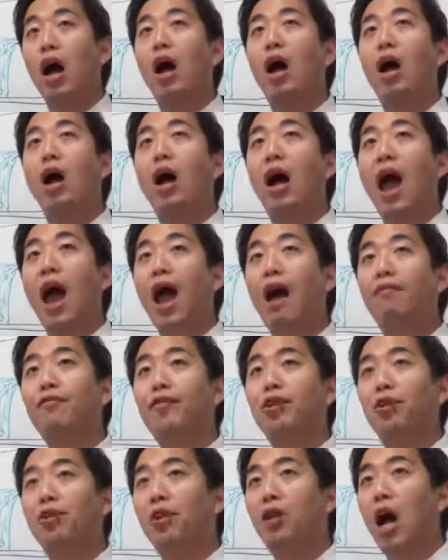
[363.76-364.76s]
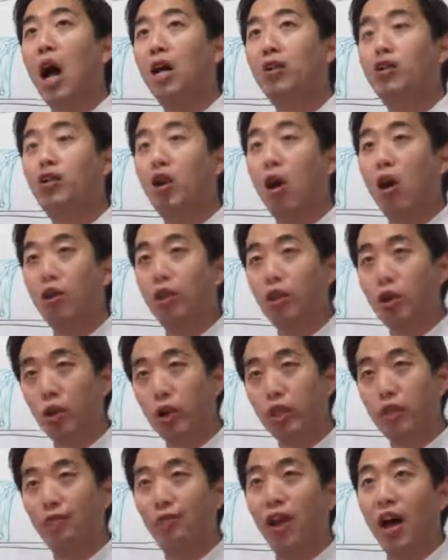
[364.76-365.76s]
uh, after God started
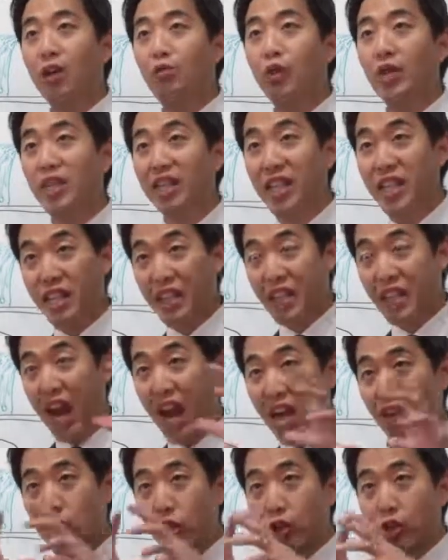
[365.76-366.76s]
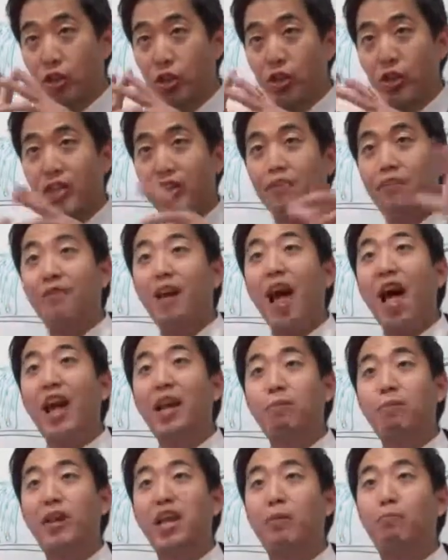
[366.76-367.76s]
Noah's flood was the intention to
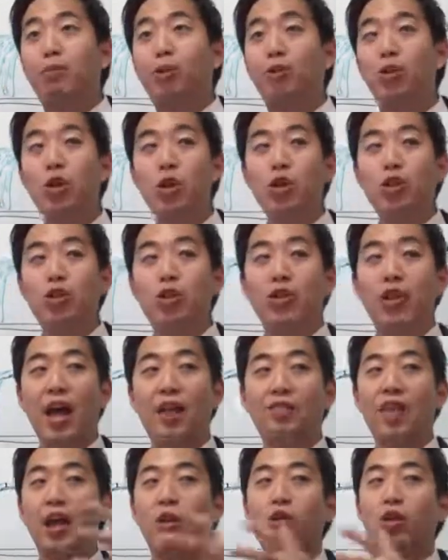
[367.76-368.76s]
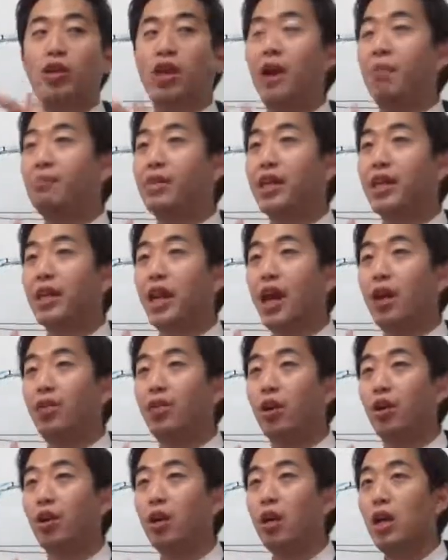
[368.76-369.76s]
divide people so that they don't come
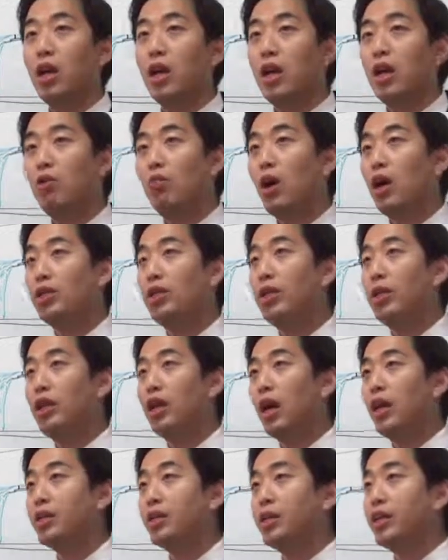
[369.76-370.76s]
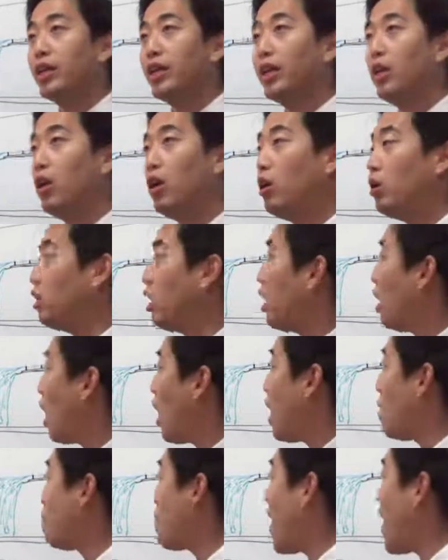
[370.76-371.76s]
together. It wasn't until
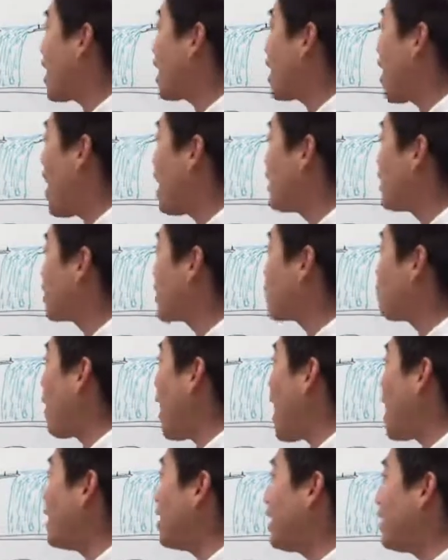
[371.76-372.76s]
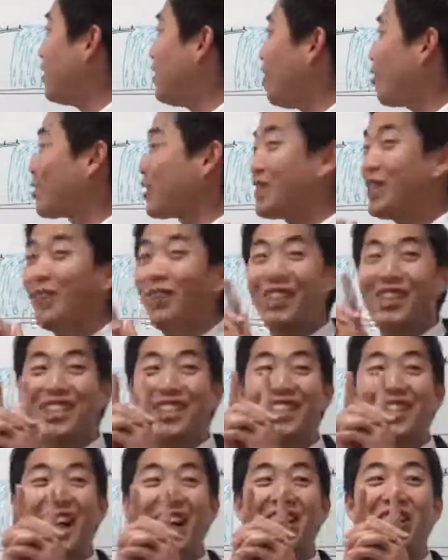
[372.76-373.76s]
uh, mankind expanded their
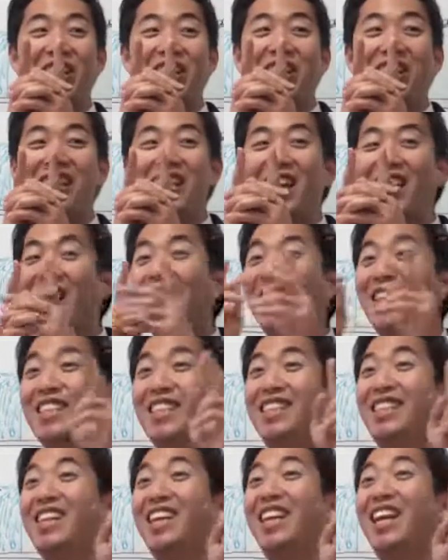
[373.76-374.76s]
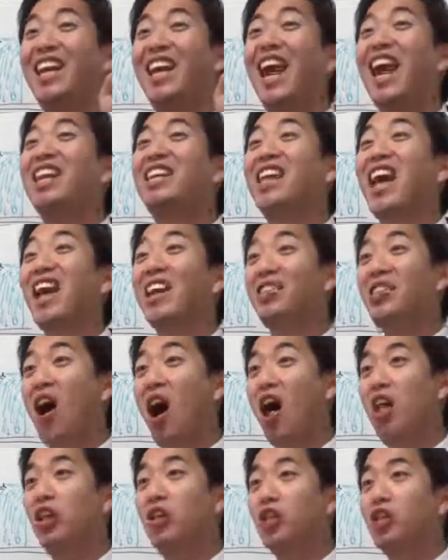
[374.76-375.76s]
civilization, city, and
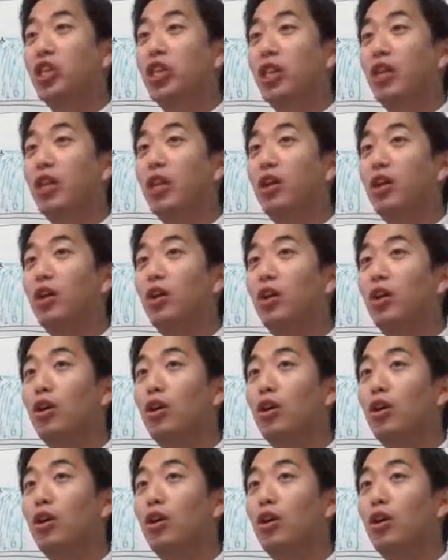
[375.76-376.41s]
technology,